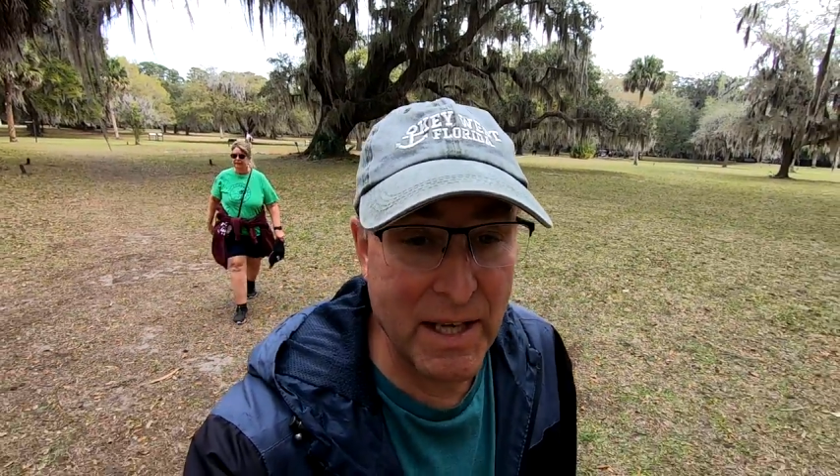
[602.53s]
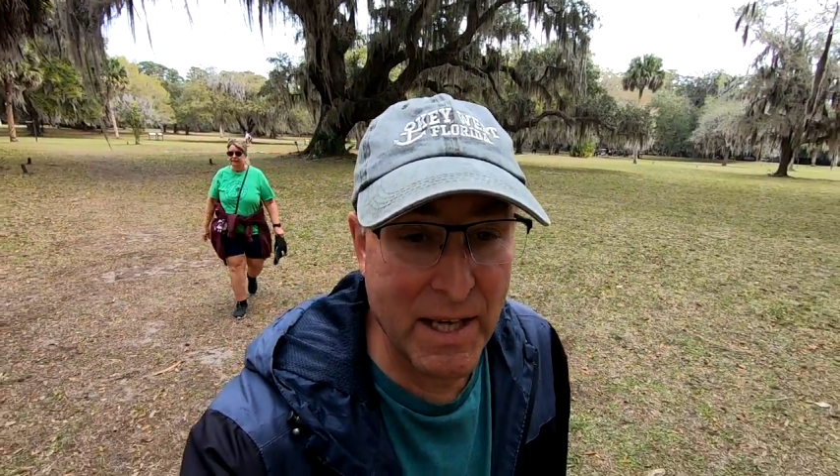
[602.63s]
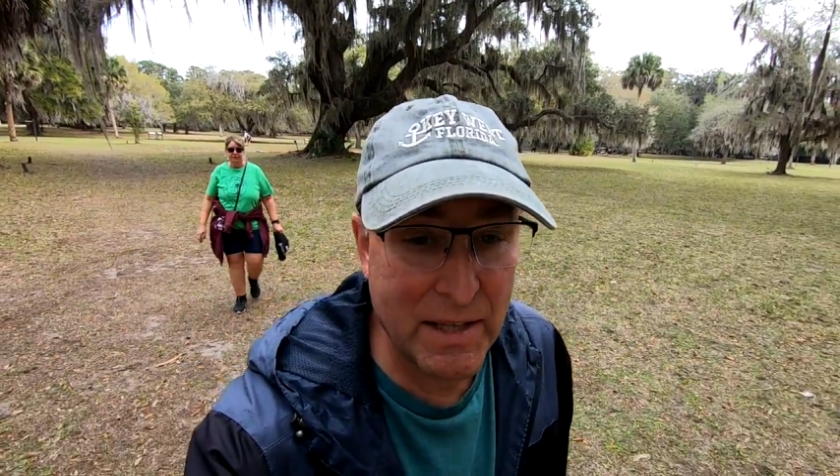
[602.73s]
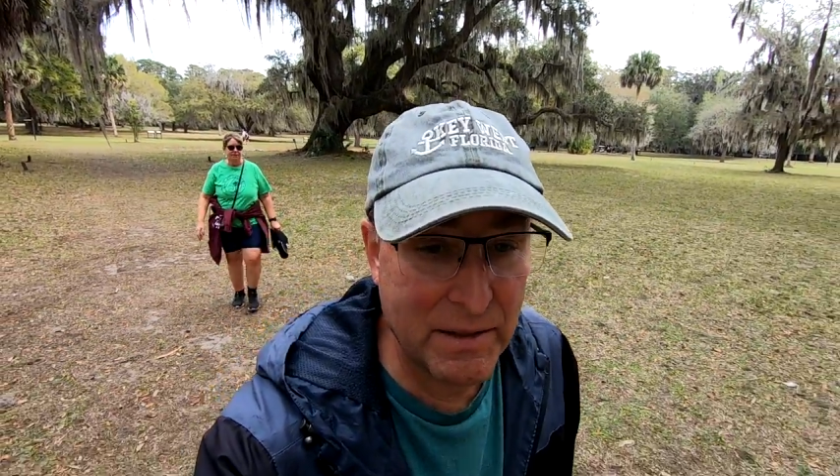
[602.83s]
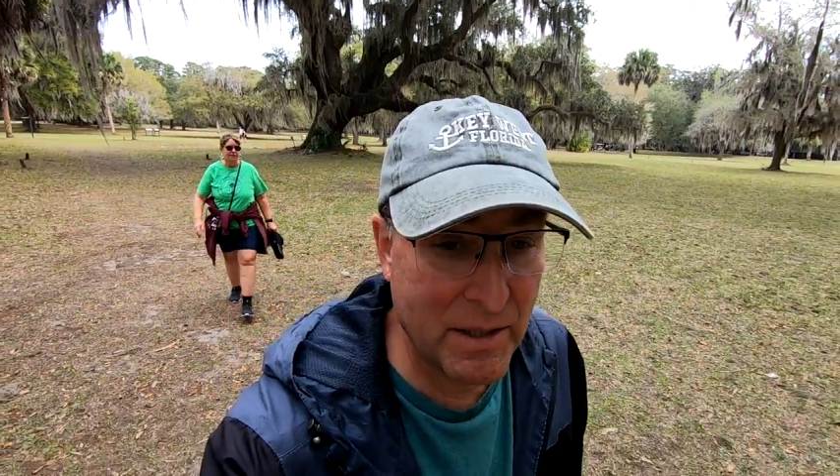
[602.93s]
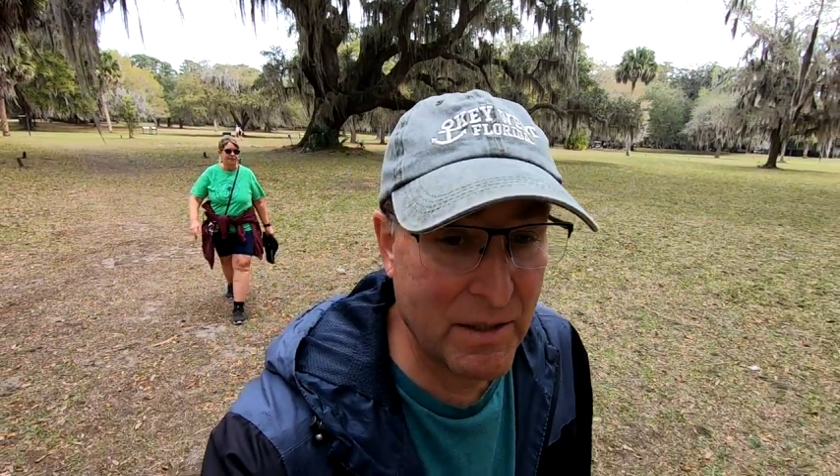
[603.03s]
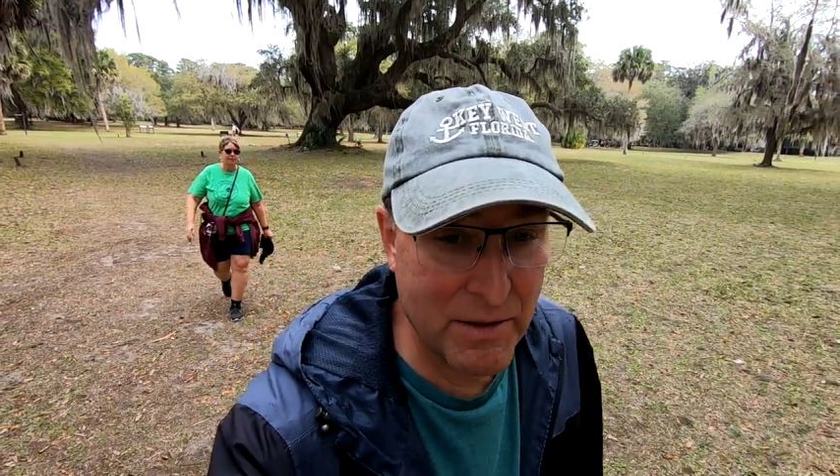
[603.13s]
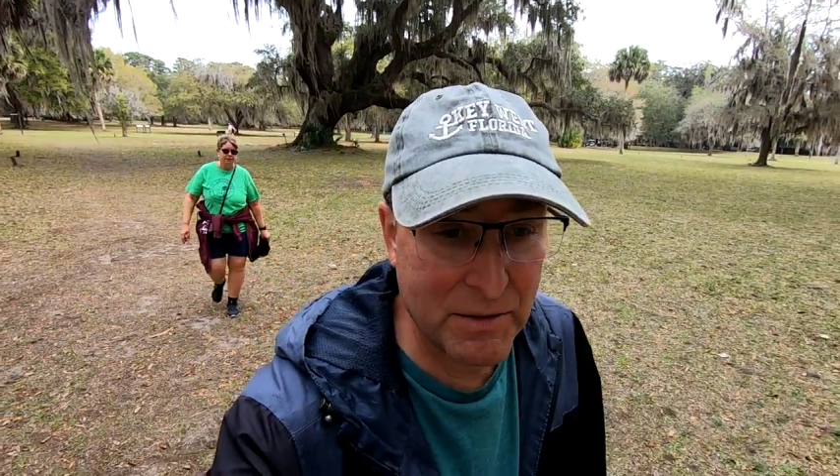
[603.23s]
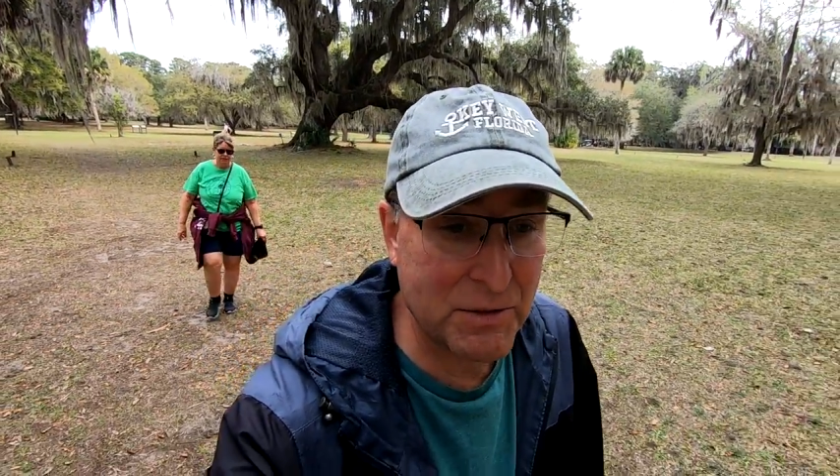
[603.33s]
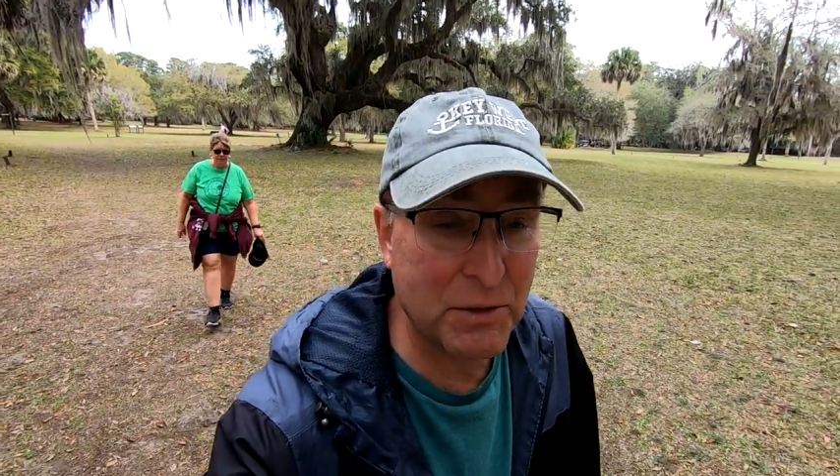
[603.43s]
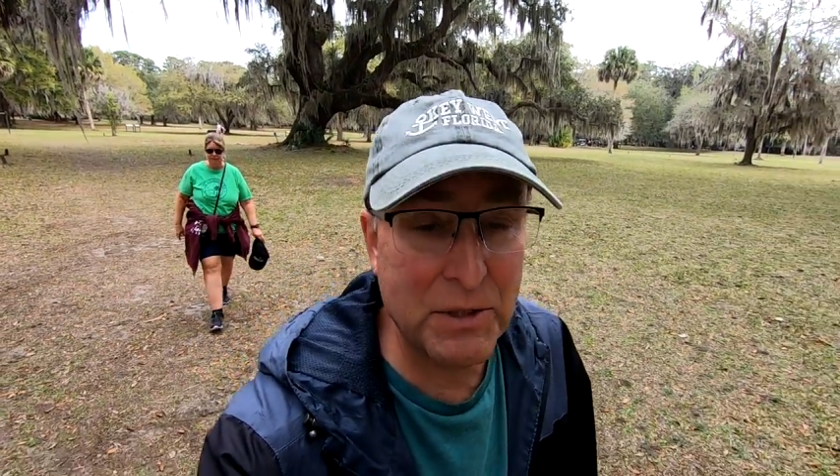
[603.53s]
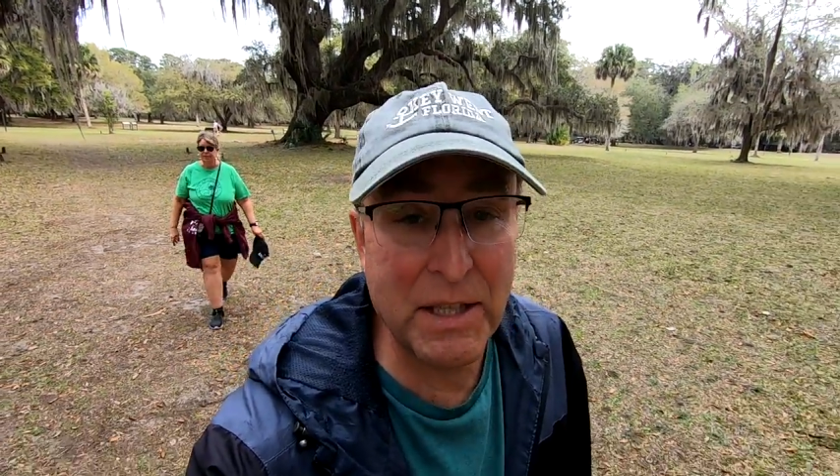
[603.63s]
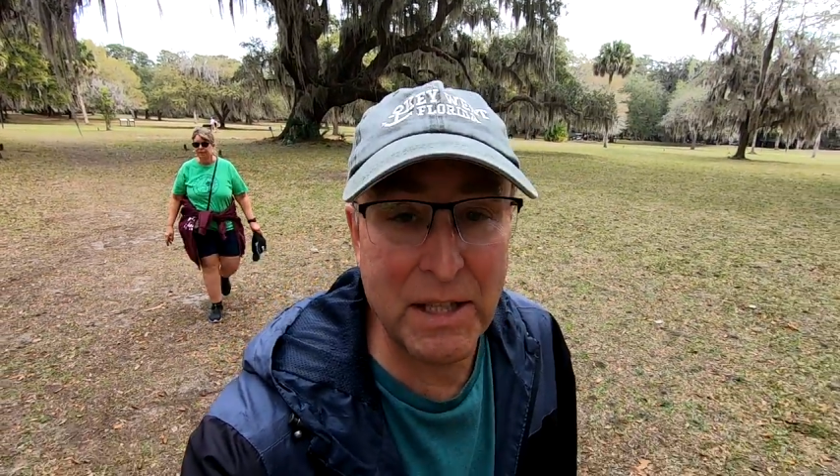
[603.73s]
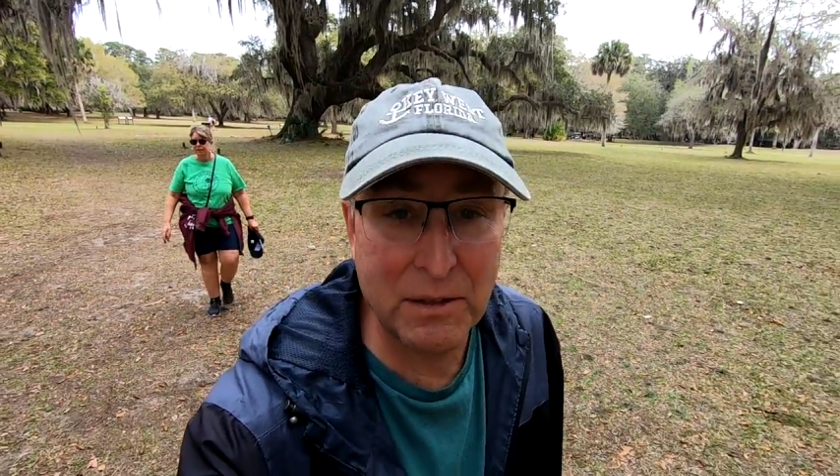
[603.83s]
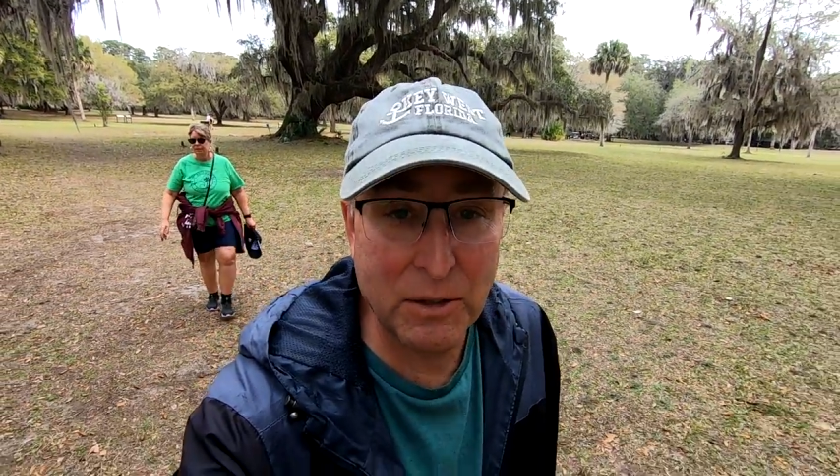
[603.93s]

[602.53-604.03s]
and uh, they're still digging